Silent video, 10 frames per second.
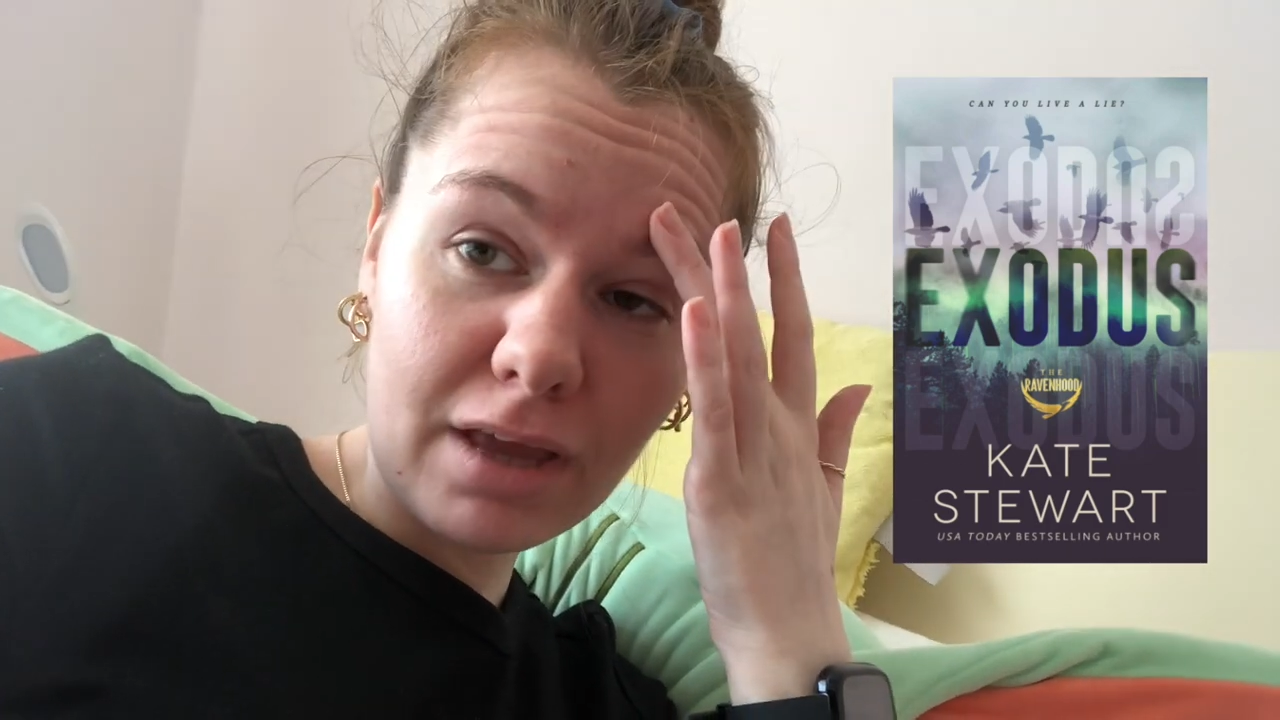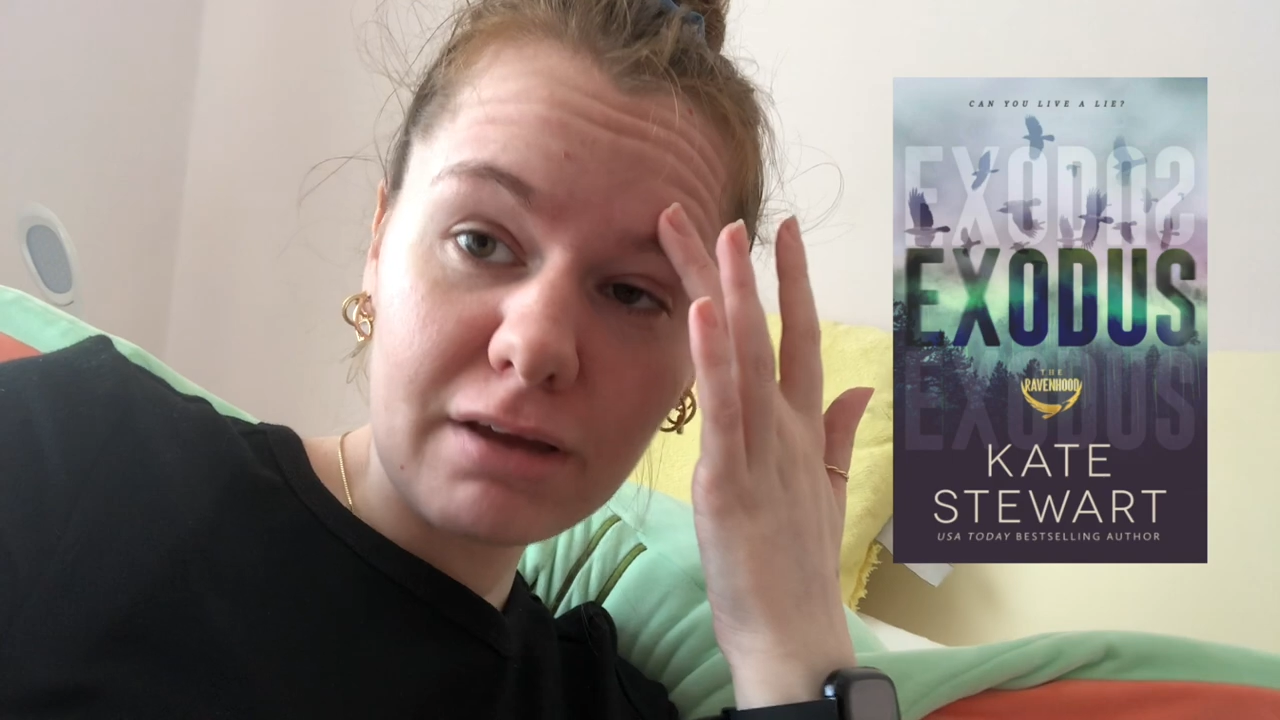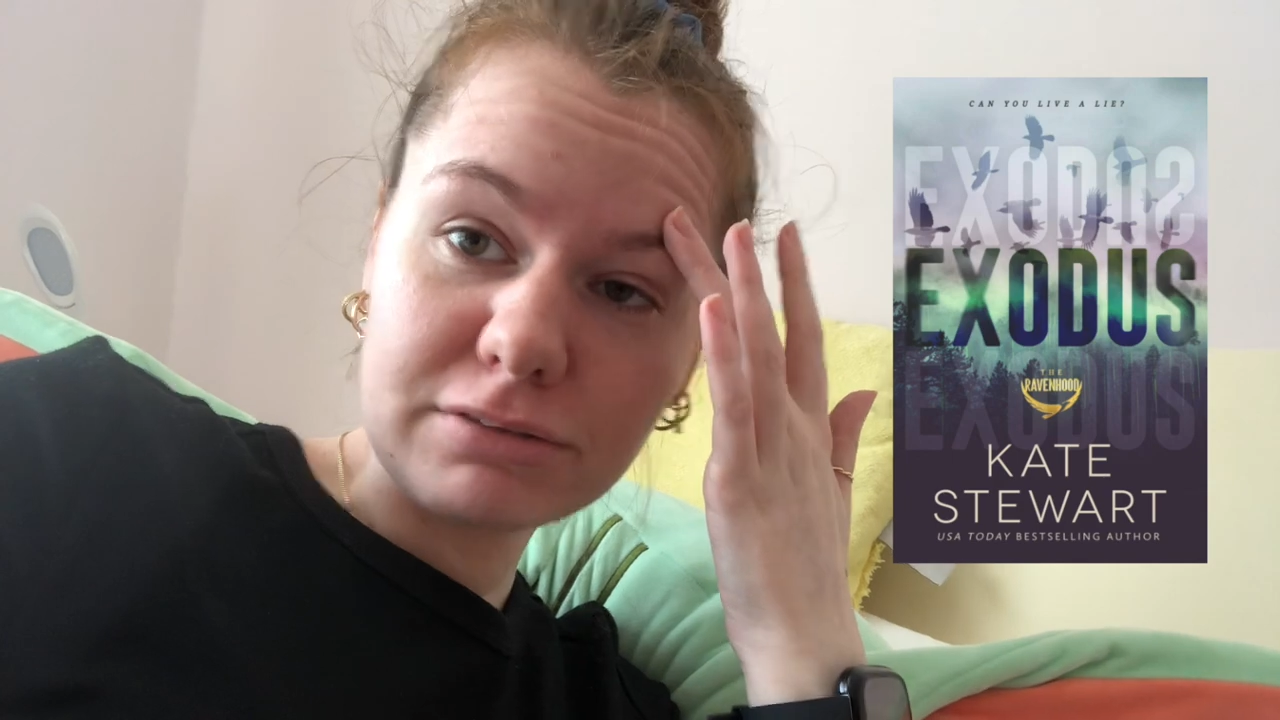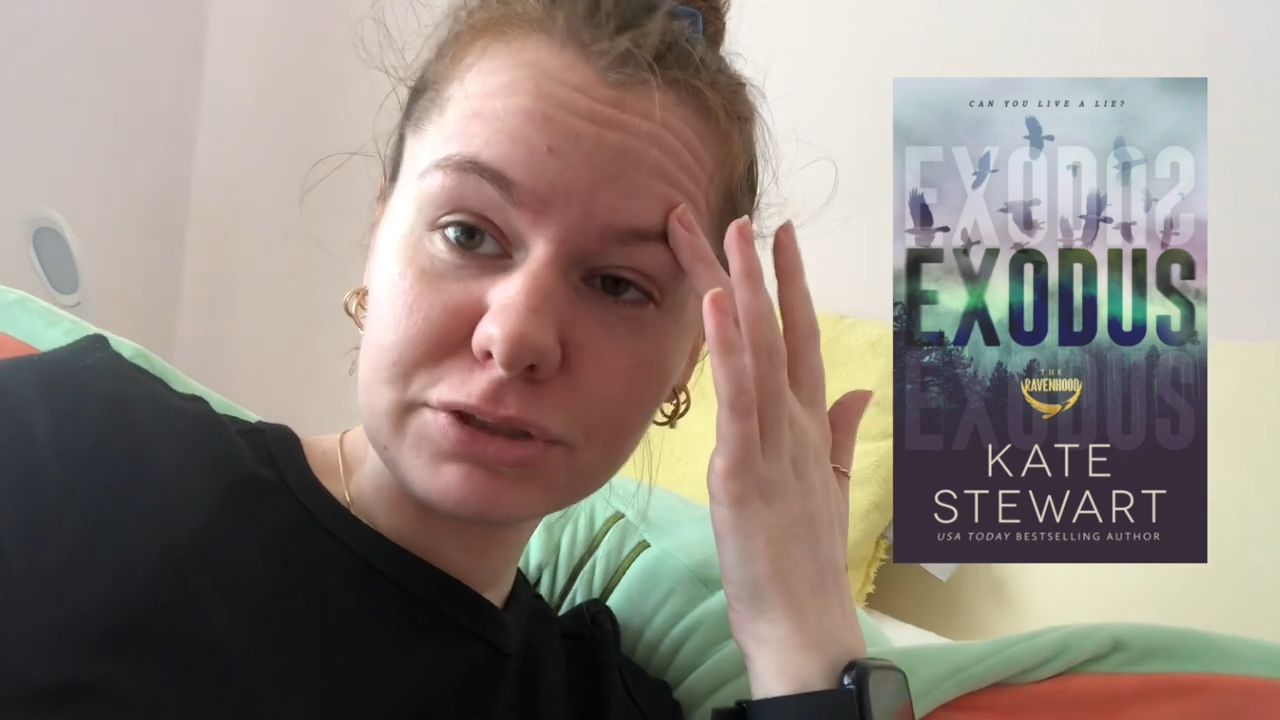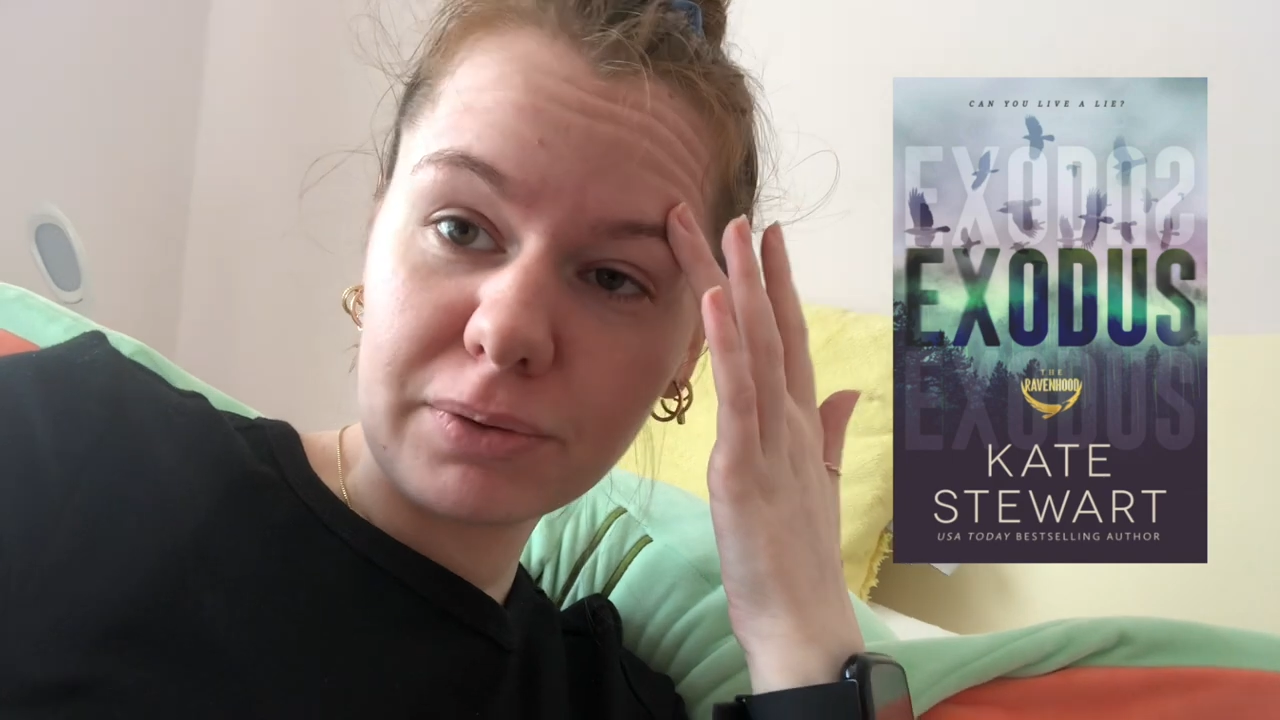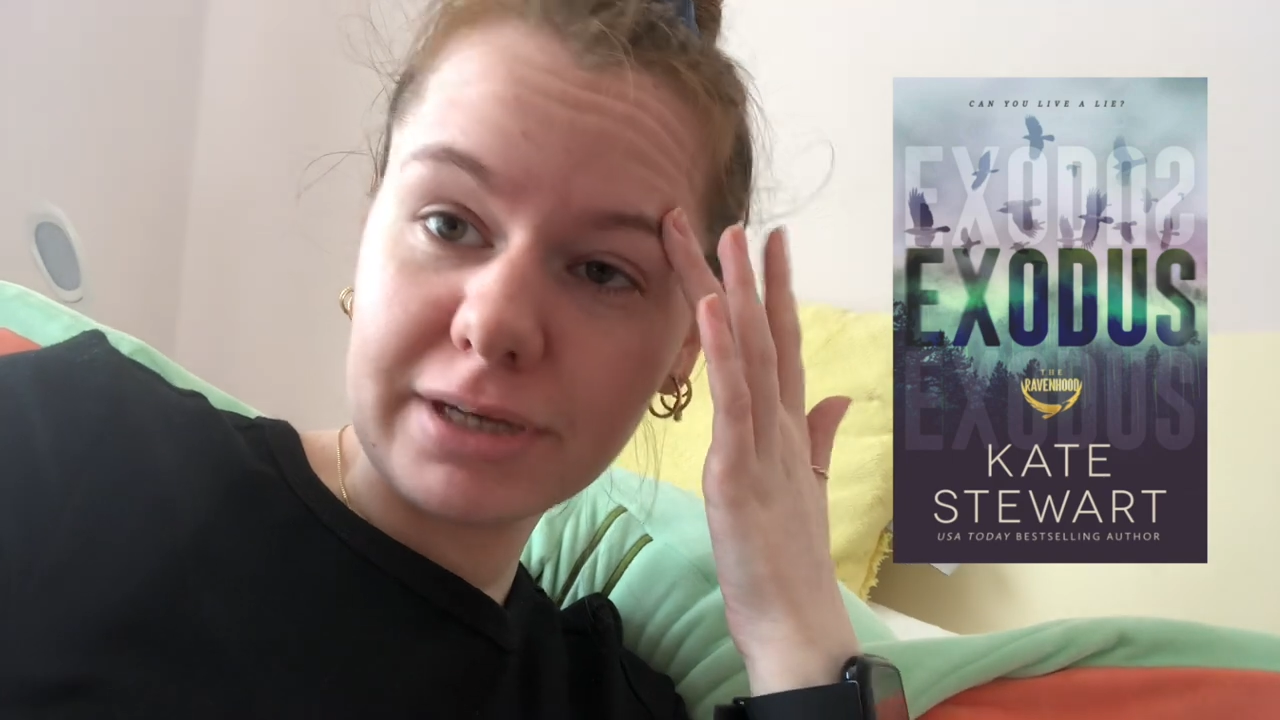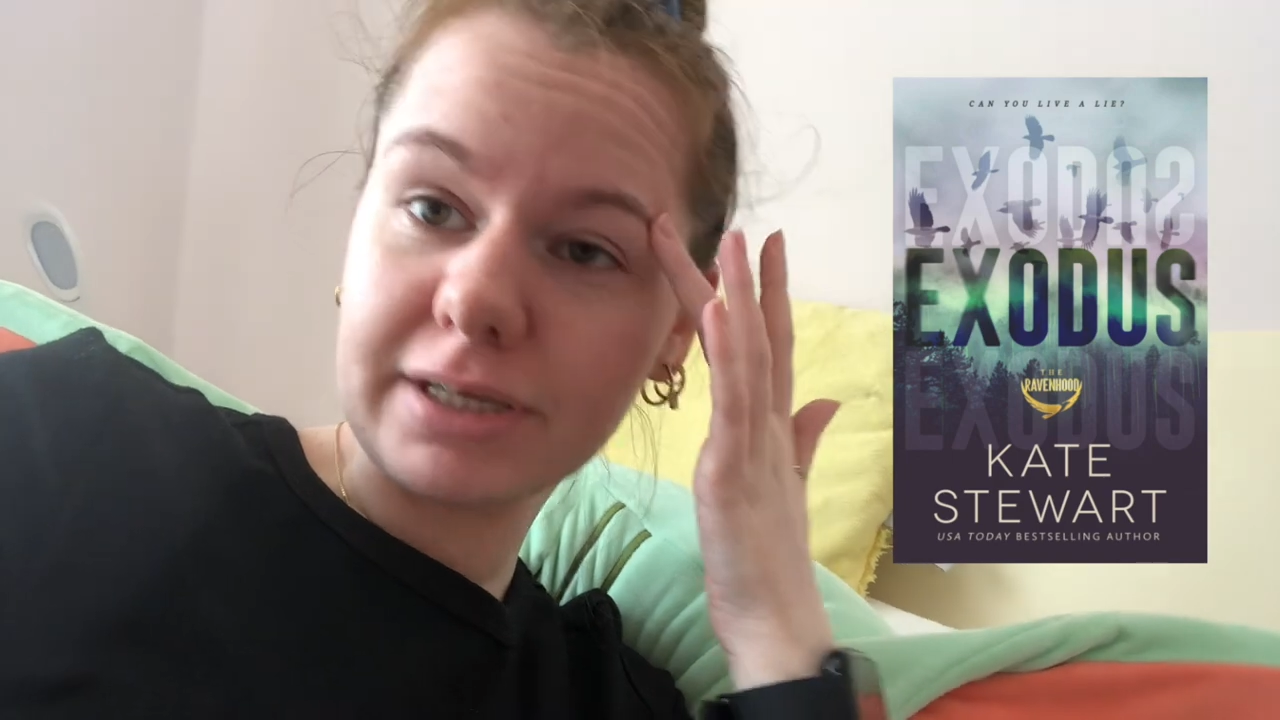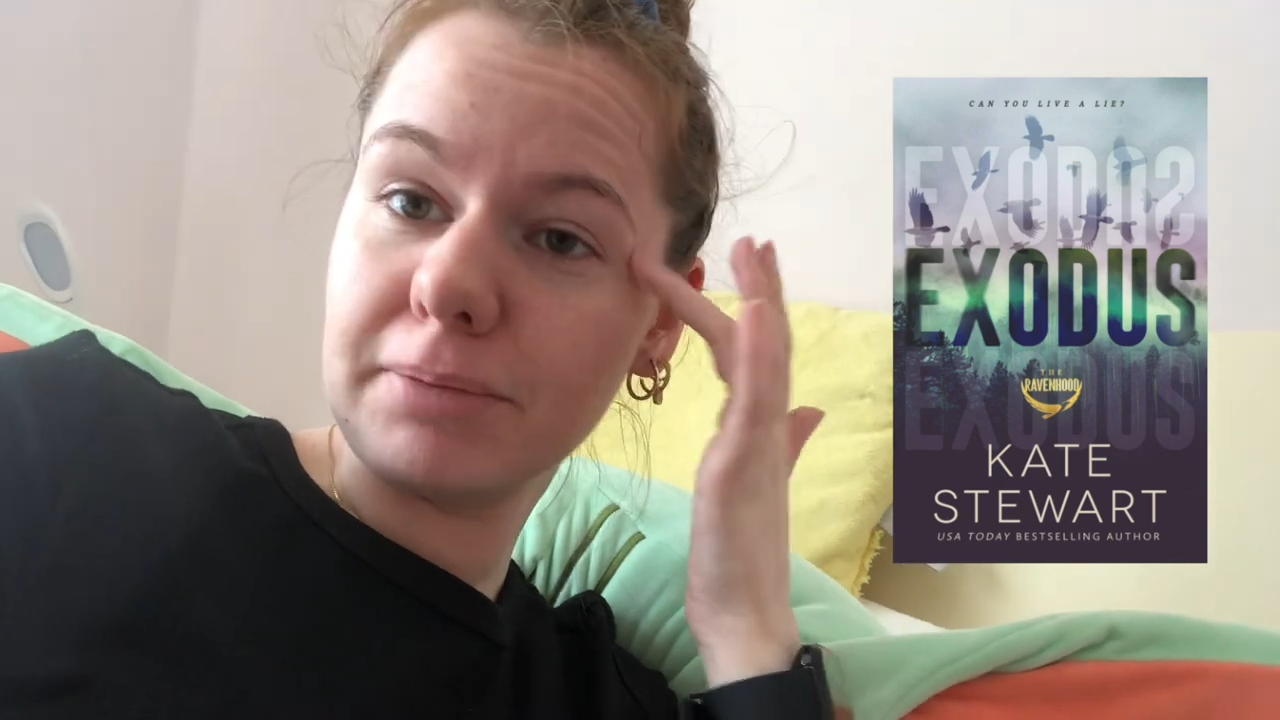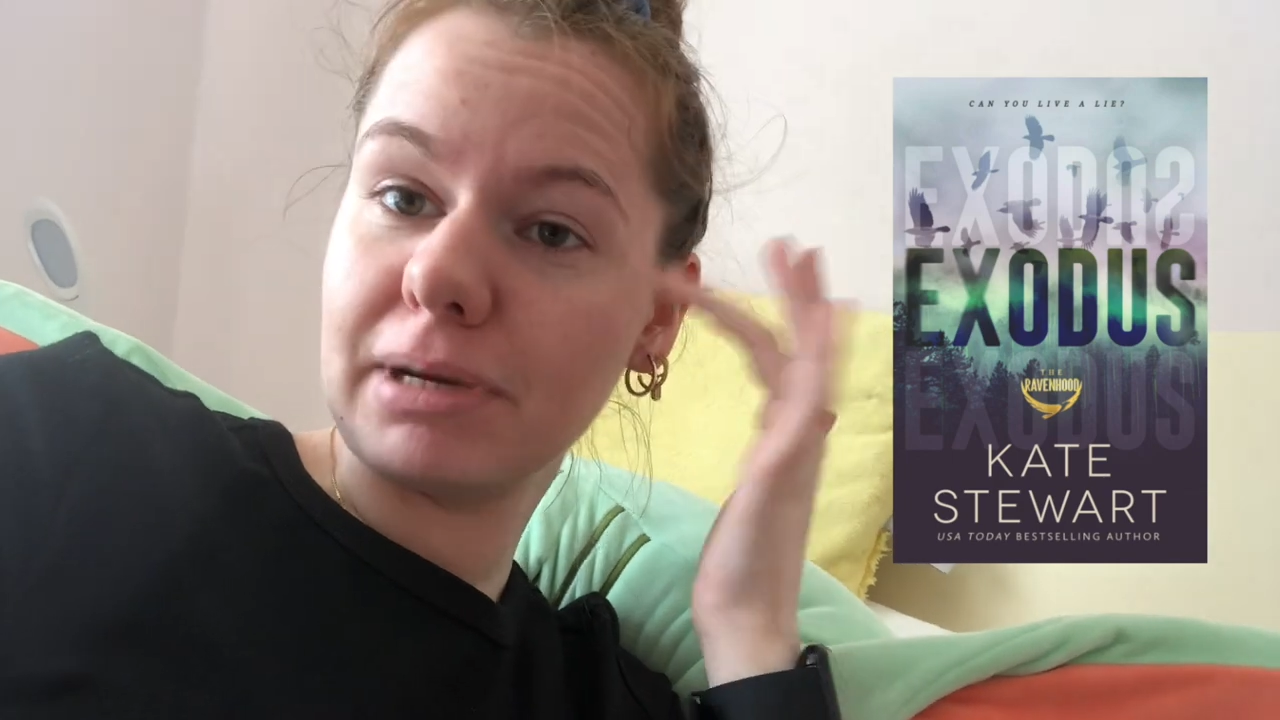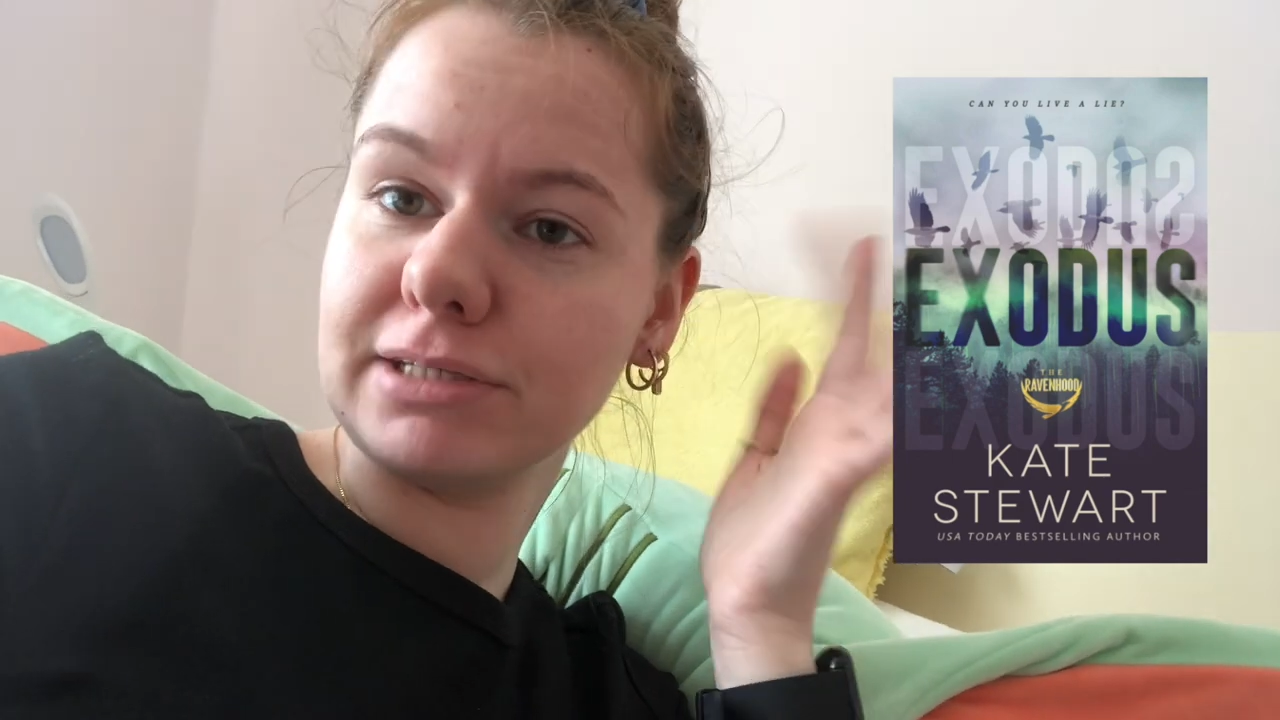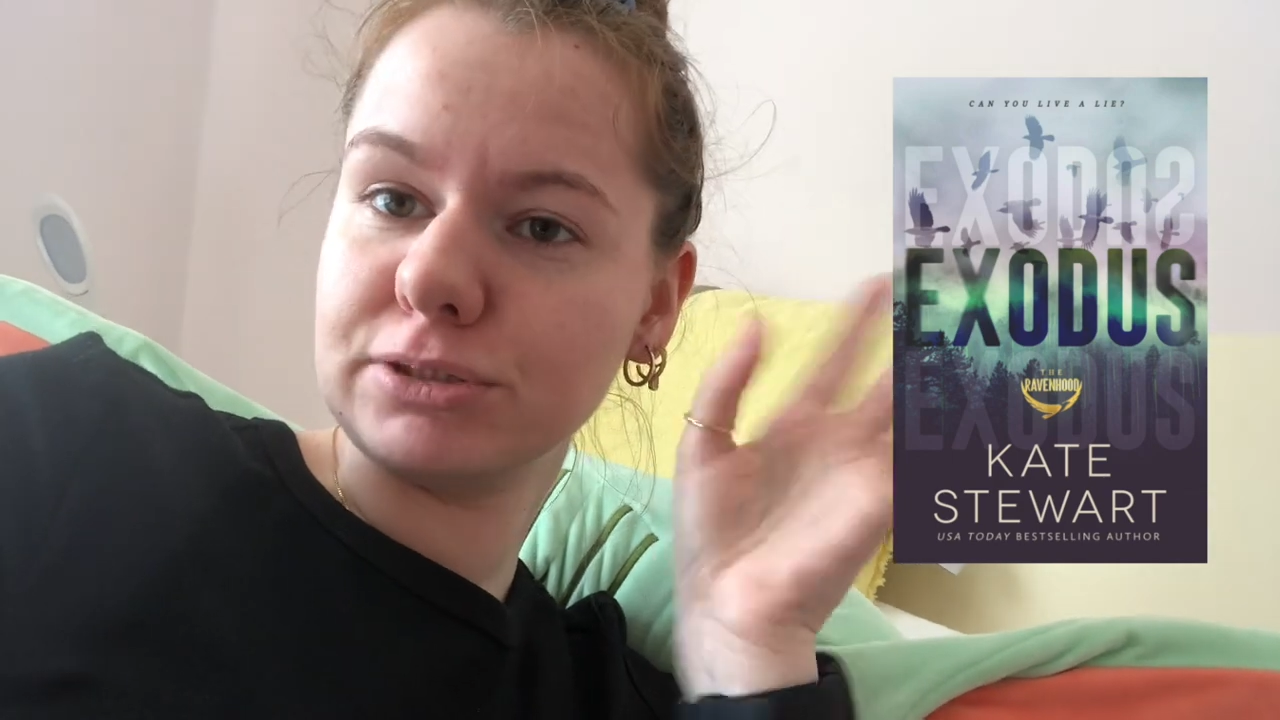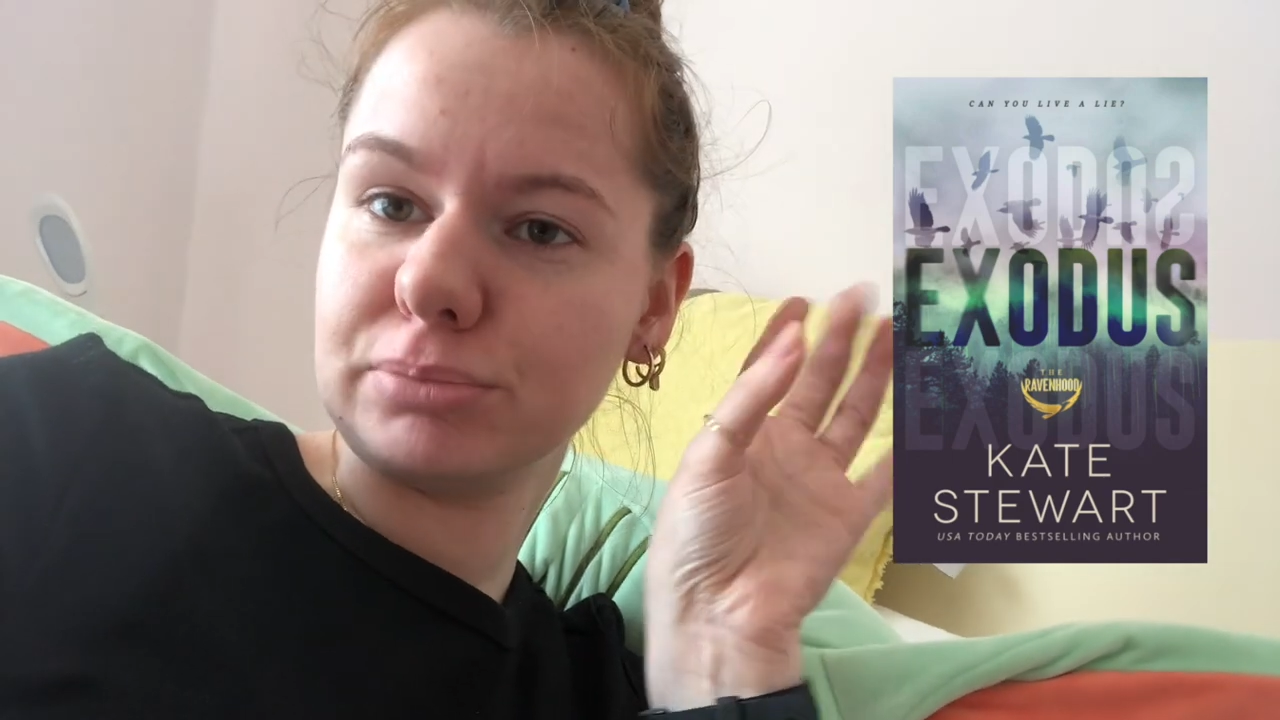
I was quaking in my little